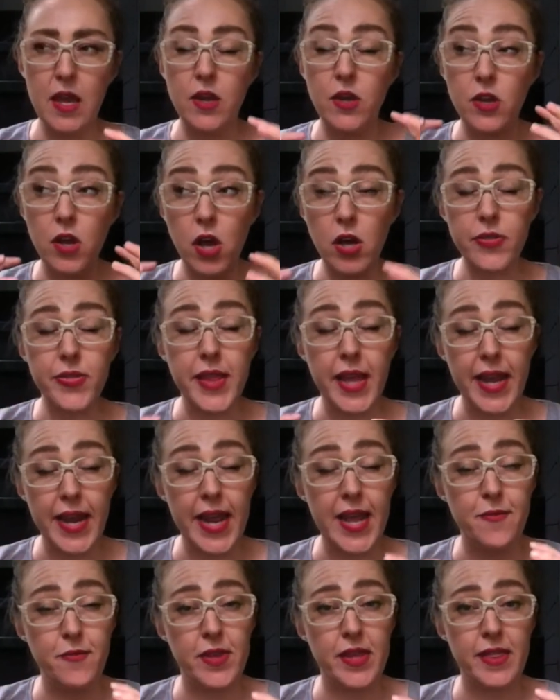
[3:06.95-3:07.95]
Not that
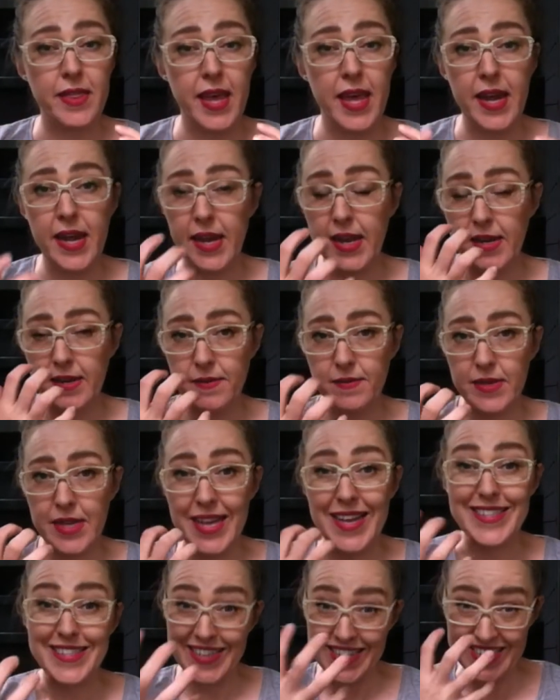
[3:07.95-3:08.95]
heavy that it,
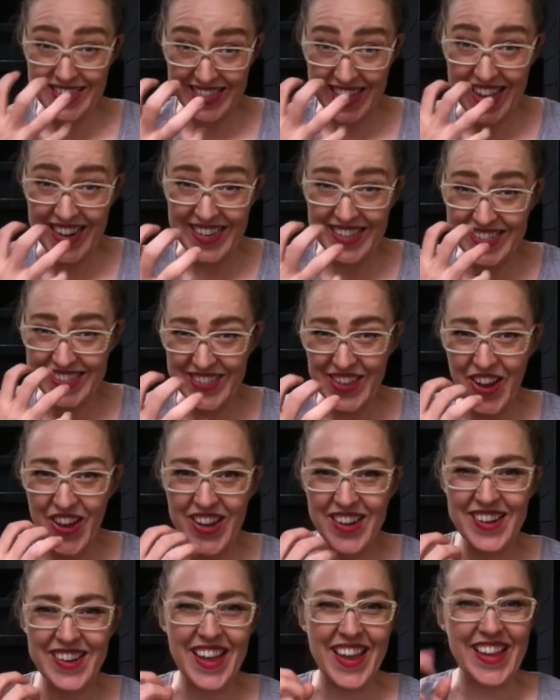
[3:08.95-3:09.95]
as I said, it's
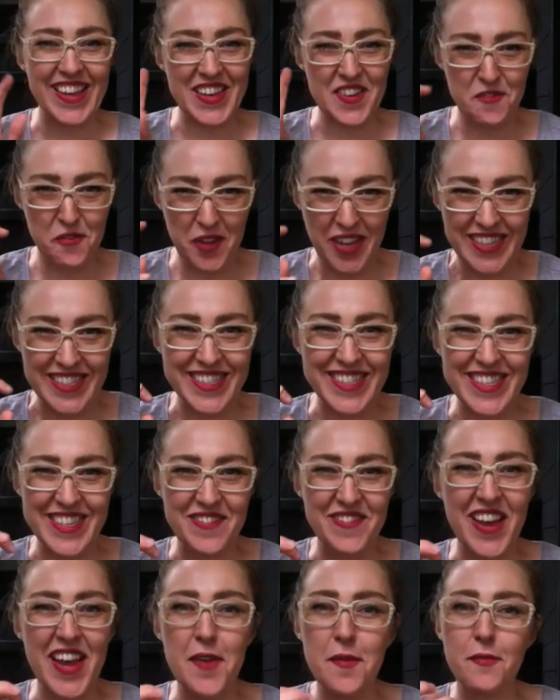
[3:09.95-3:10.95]
not like
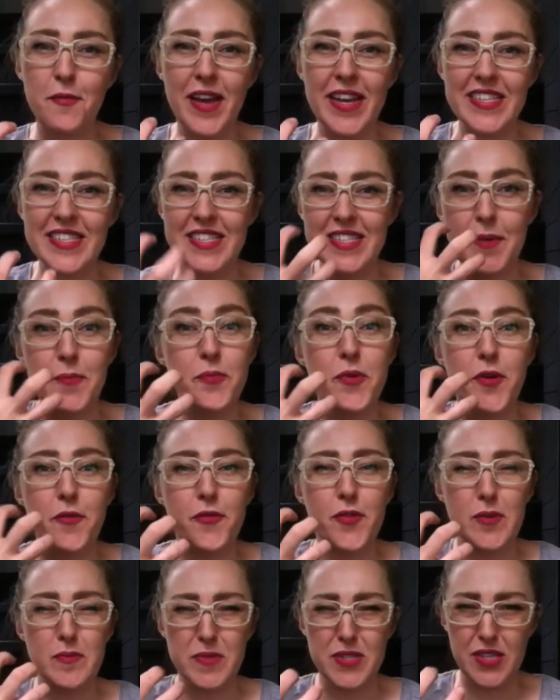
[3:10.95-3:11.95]
offensive. I find some
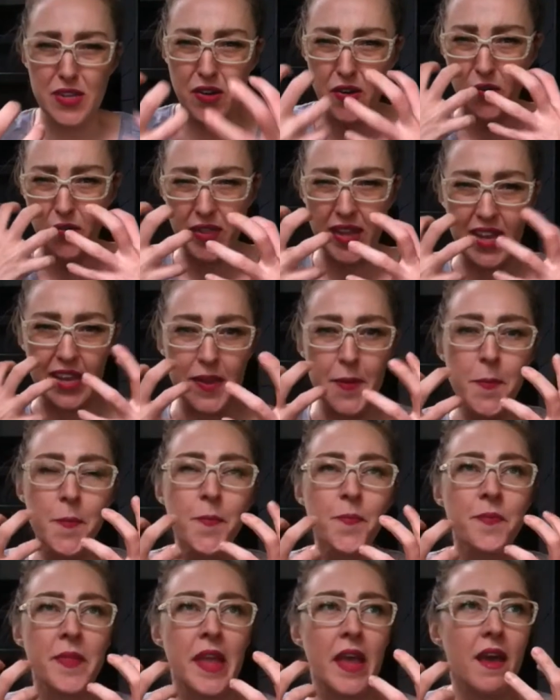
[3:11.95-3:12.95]
perfumes, you know, they
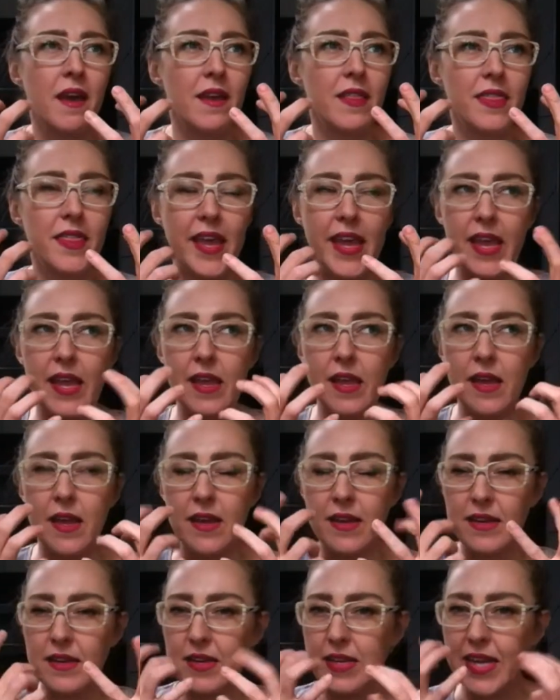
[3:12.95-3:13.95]
they
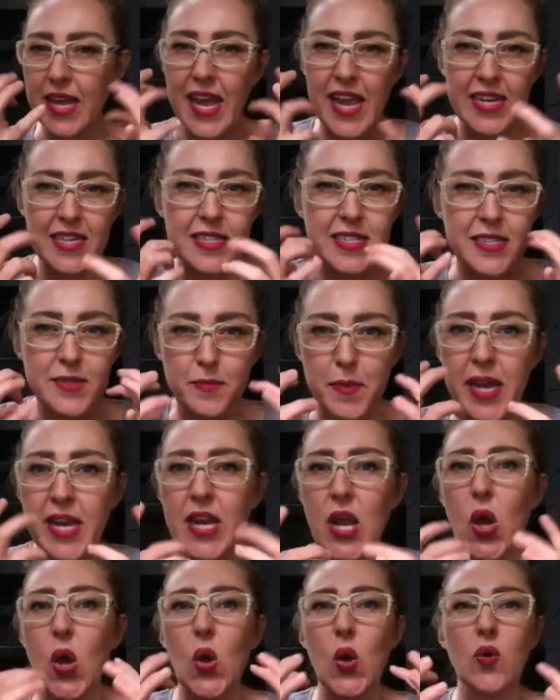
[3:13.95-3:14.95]
itch
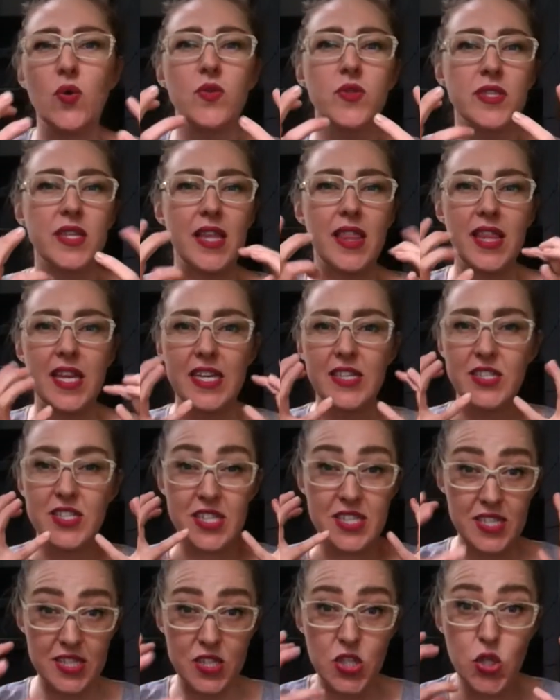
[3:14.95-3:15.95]
my nose and they're
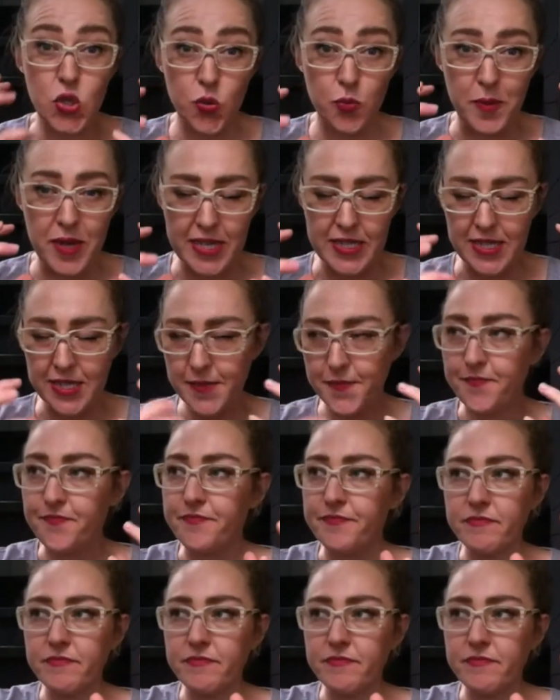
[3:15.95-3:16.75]
just too much.